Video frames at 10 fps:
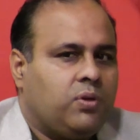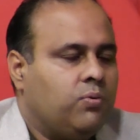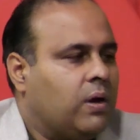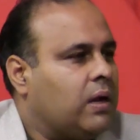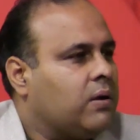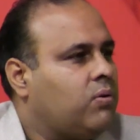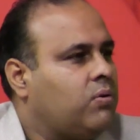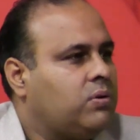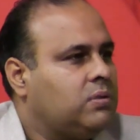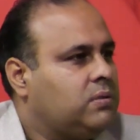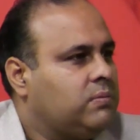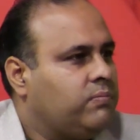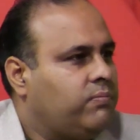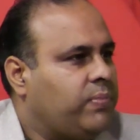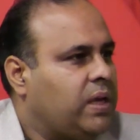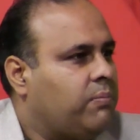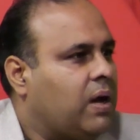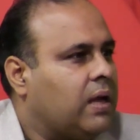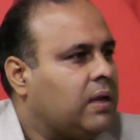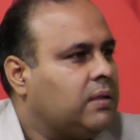QR codes, Pay
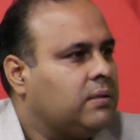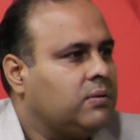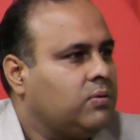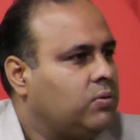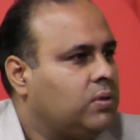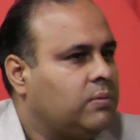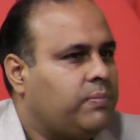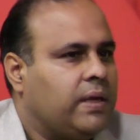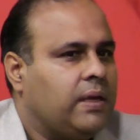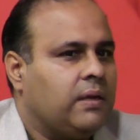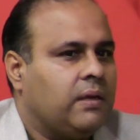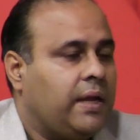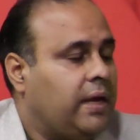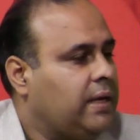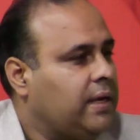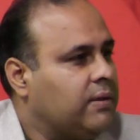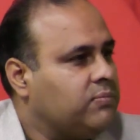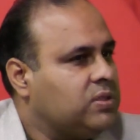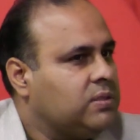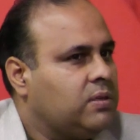Bharat, Google Pay,
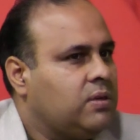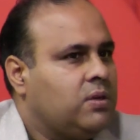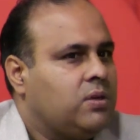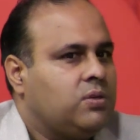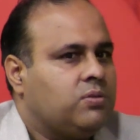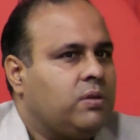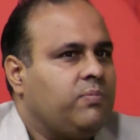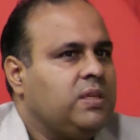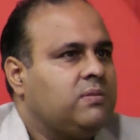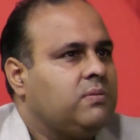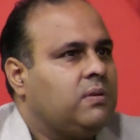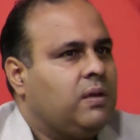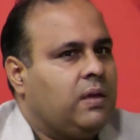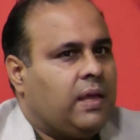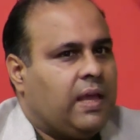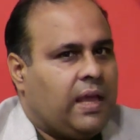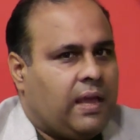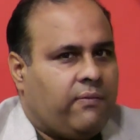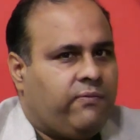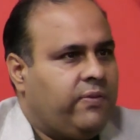ATMs. So it means
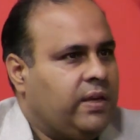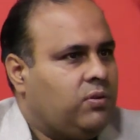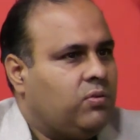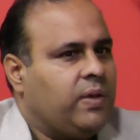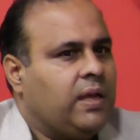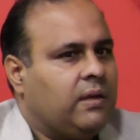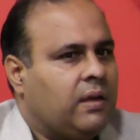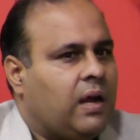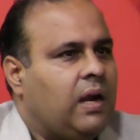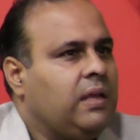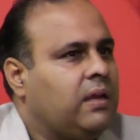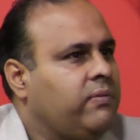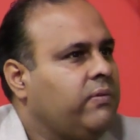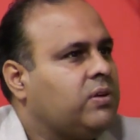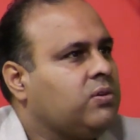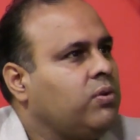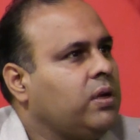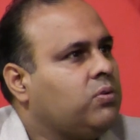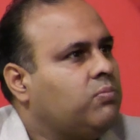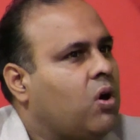every domain. Earlier we were
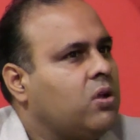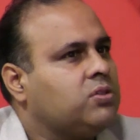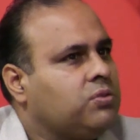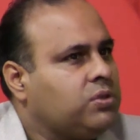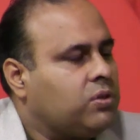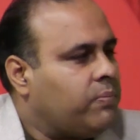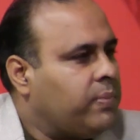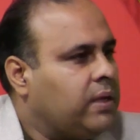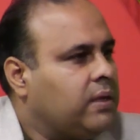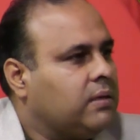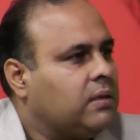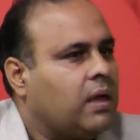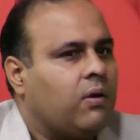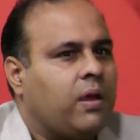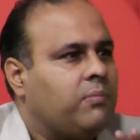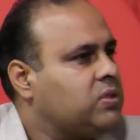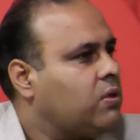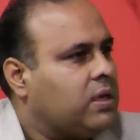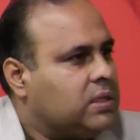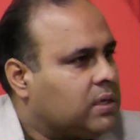going to malls to shopping. Now
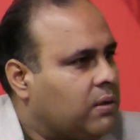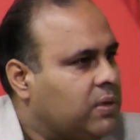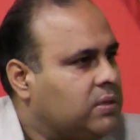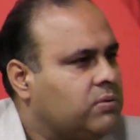Amazon has come in.